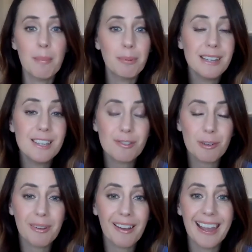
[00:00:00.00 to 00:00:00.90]
Please
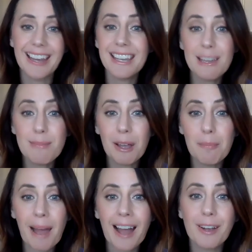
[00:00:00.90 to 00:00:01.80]
reply and email
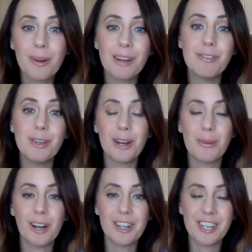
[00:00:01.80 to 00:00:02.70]
back, or if you are
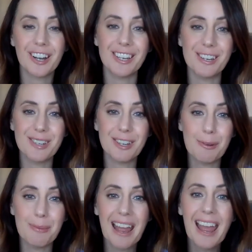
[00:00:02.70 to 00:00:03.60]
watching on
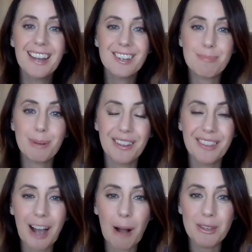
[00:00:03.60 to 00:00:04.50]
YouTube, just put in
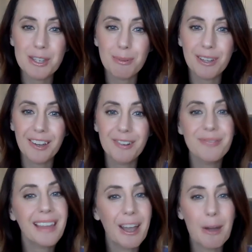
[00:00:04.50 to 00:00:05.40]
the comments below.
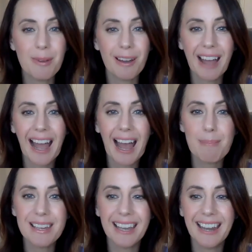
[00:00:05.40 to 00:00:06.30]
I hope you have a
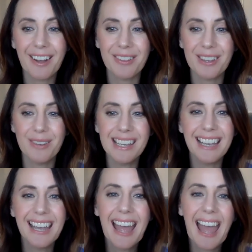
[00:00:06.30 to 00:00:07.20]
happy and healthy
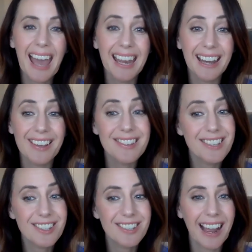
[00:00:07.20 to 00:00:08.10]
week, and I'll
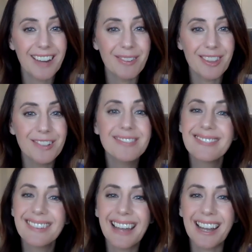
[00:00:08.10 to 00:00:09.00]
chat with you
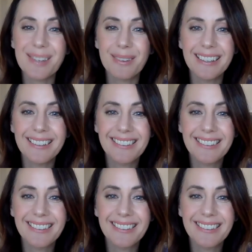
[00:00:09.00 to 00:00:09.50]
next week.